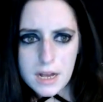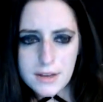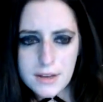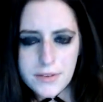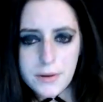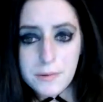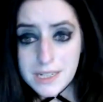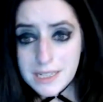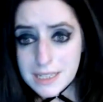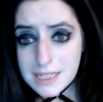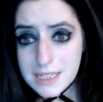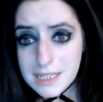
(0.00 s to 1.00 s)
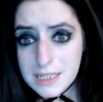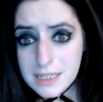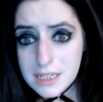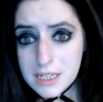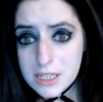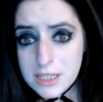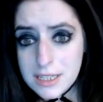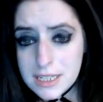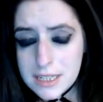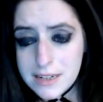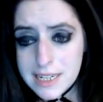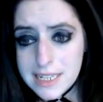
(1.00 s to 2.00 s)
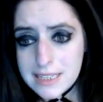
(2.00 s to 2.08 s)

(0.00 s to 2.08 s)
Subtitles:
you want to see a good series